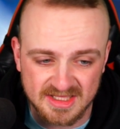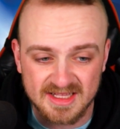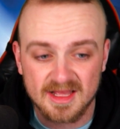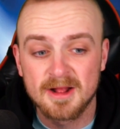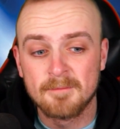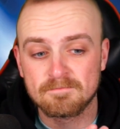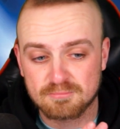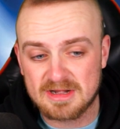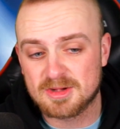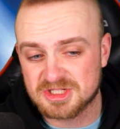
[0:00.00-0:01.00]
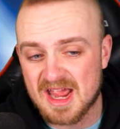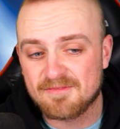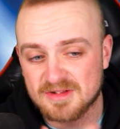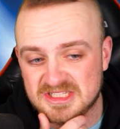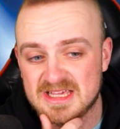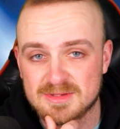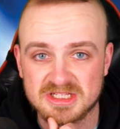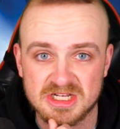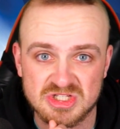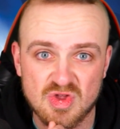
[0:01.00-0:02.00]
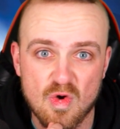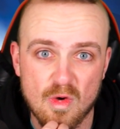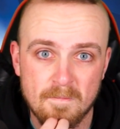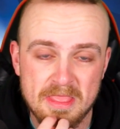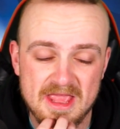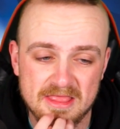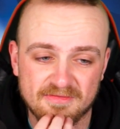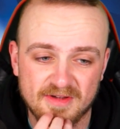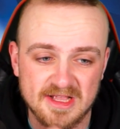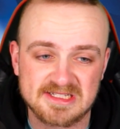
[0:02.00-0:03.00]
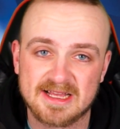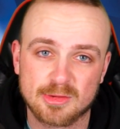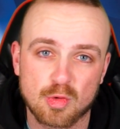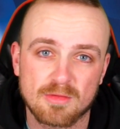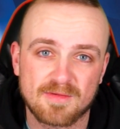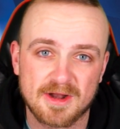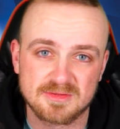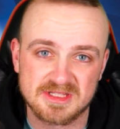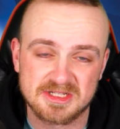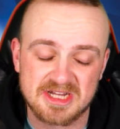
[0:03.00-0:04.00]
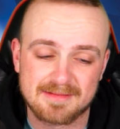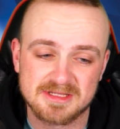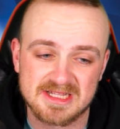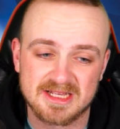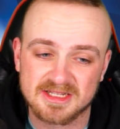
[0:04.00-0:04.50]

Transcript: I think pretty much every team is going to score in the first leg of the quarterfinals in the Champions League.